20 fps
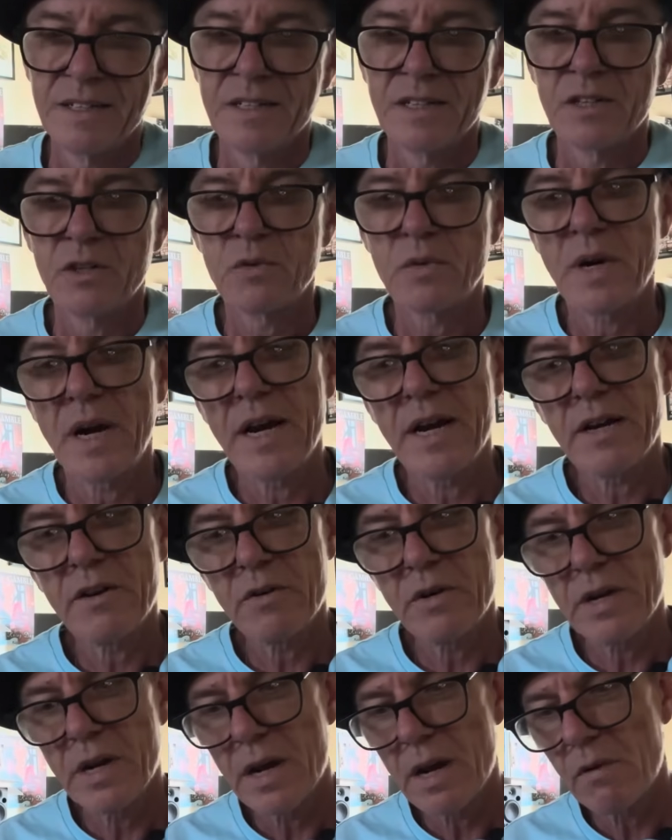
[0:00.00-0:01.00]

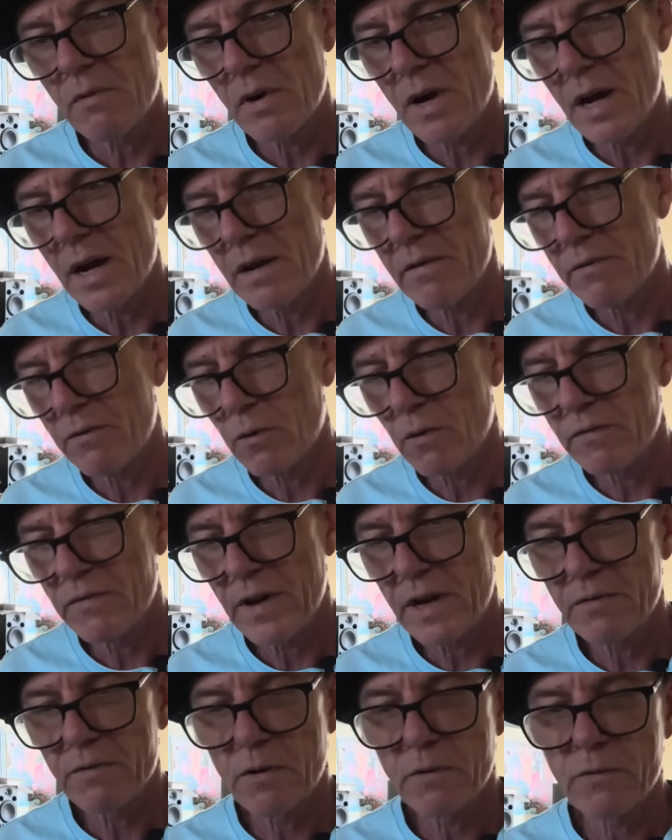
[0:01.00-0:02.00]
Gregory Enright,
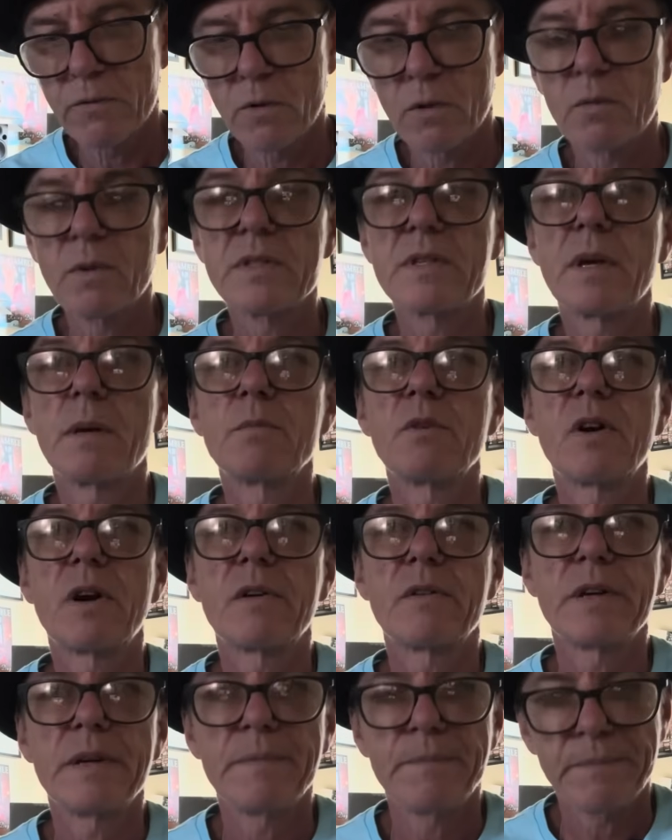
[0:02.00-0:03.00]
4544. What's up,
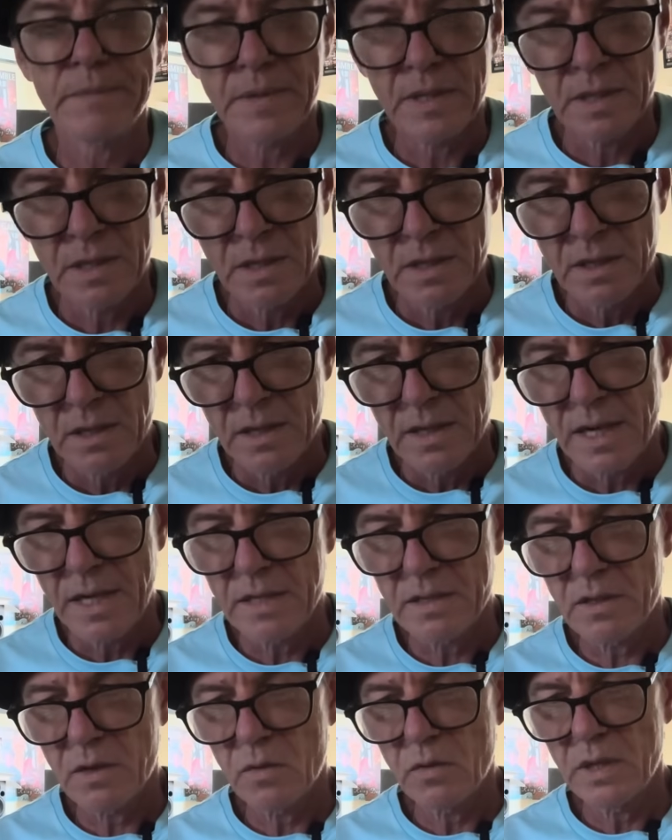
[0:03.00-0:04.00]
Gregory? Hey,
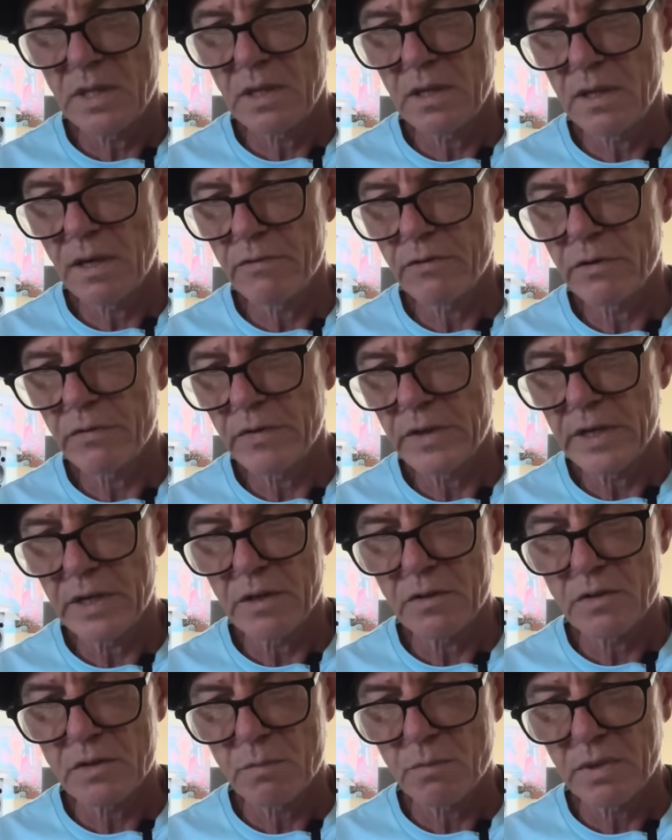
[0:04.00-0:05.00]
Tony, love your
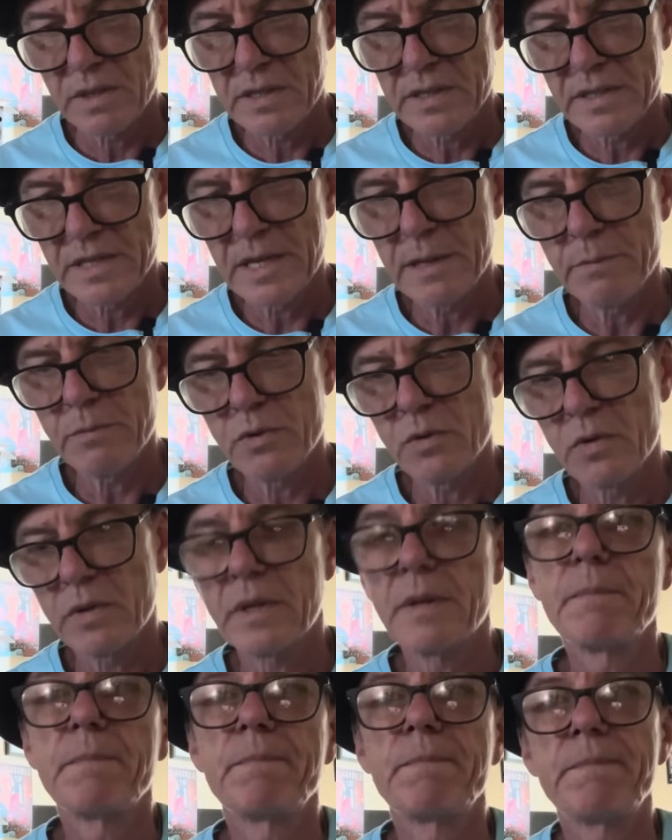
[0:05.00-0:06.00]
videos. Please keep doing
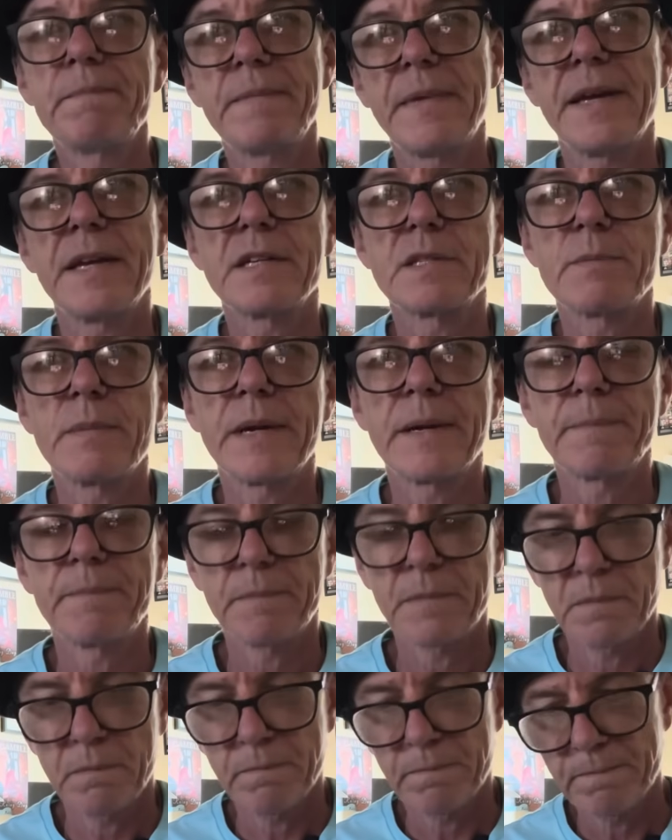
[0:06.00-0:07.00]
them. Thanks, man.
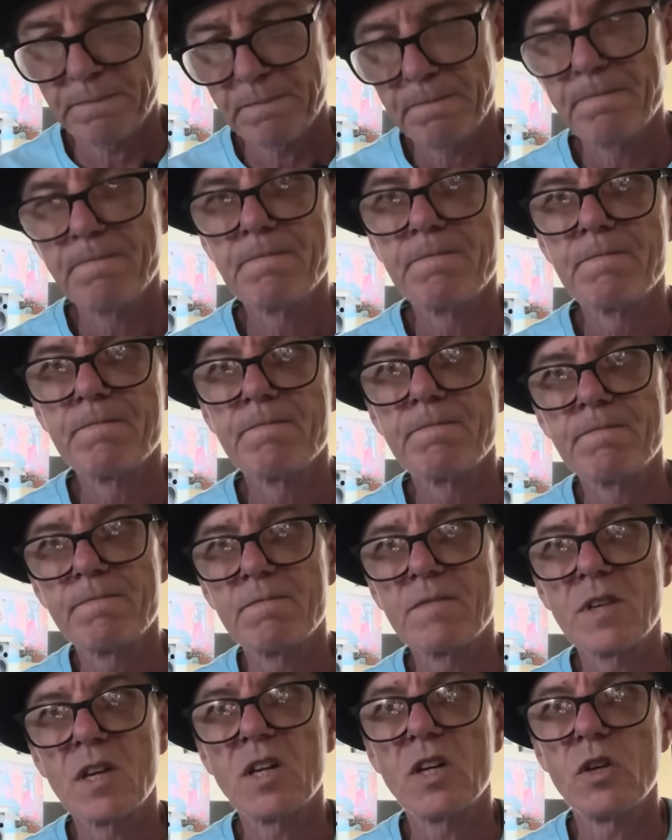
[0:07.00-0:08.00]

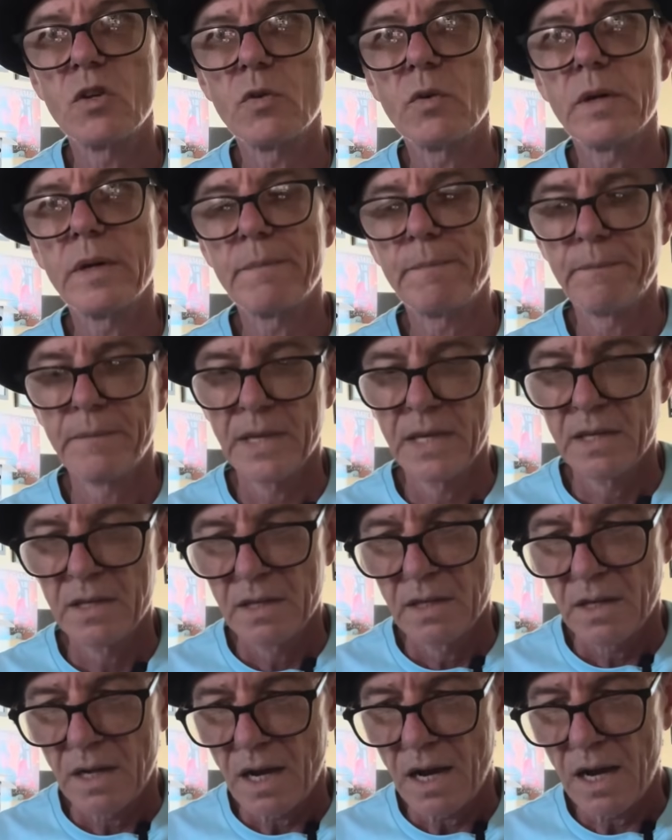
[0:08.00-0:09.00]
Gonna do it.
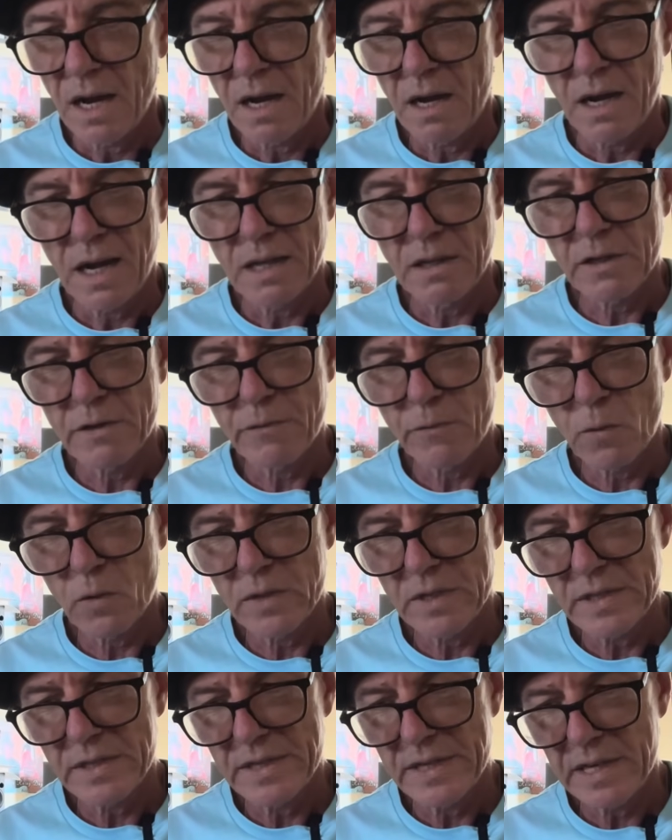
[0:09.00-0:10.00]
I look
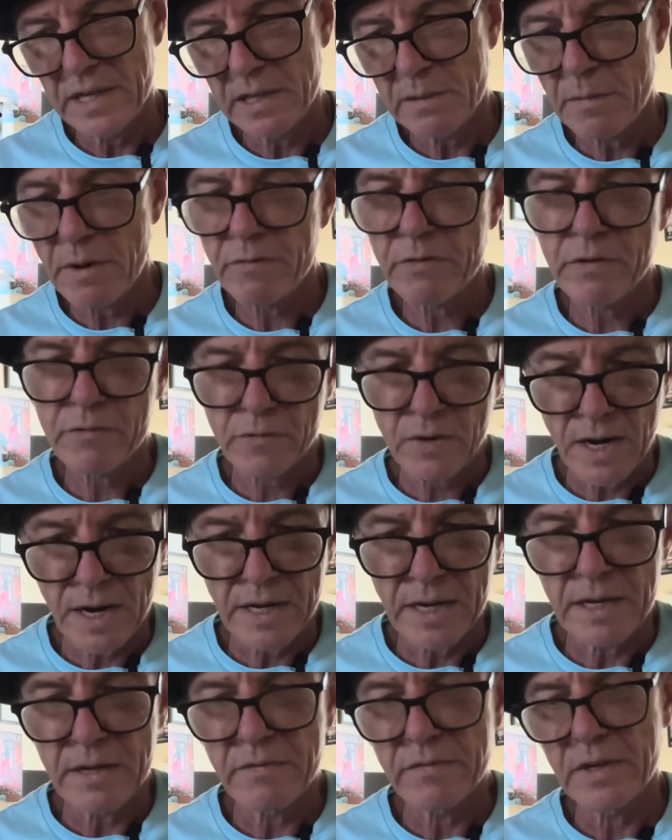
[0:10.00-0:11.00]
forward to seeing them every
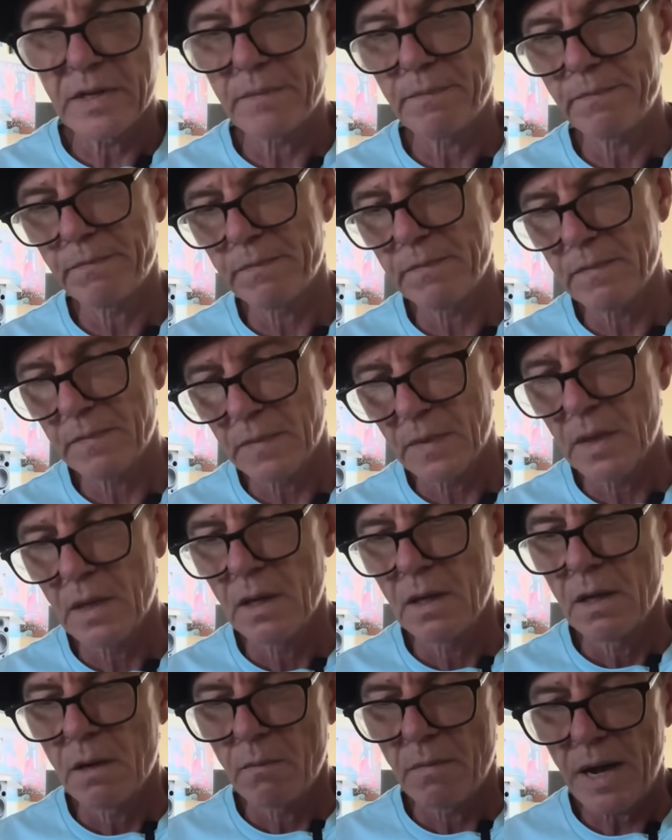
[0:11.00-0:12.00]
Friday evening.
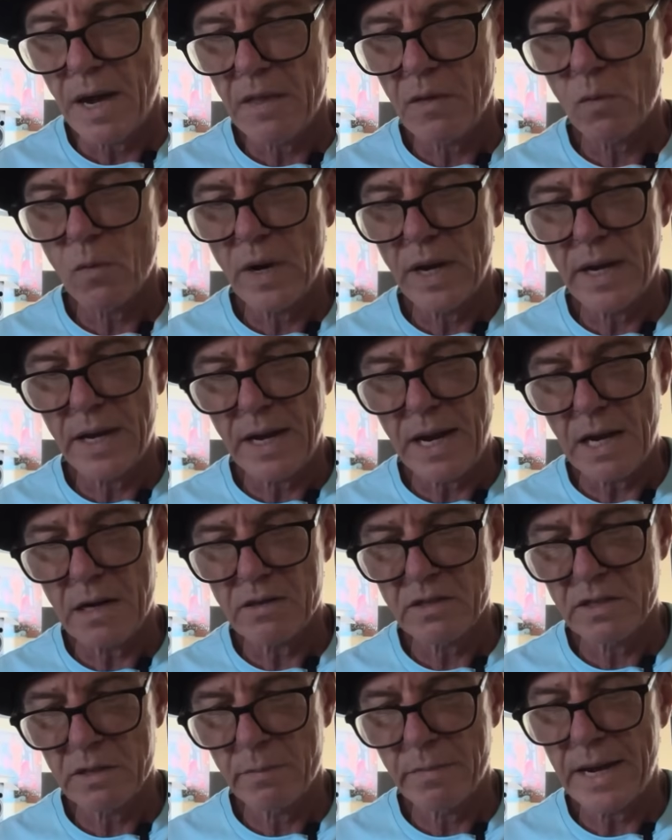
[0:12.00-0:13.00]
By the way,
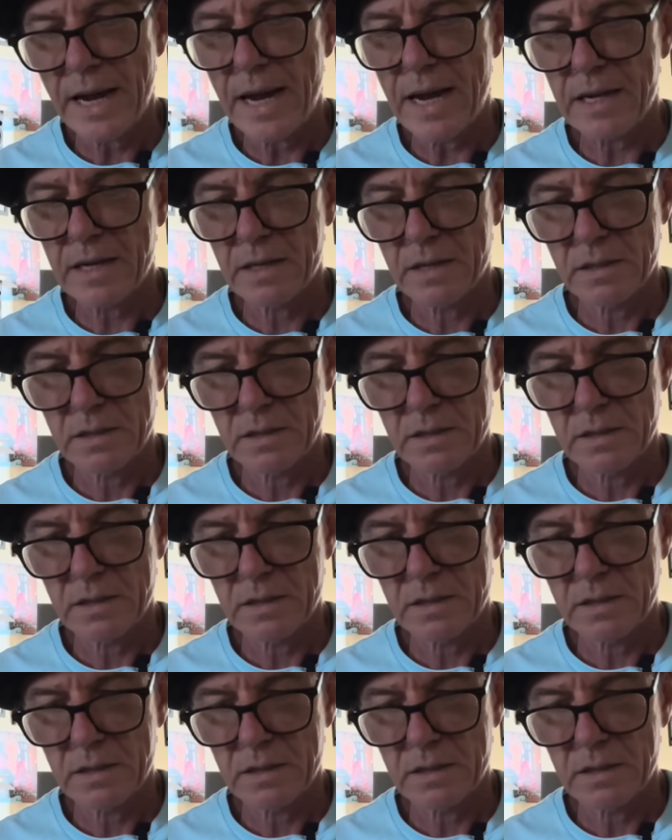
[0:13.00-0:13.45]
how's the back?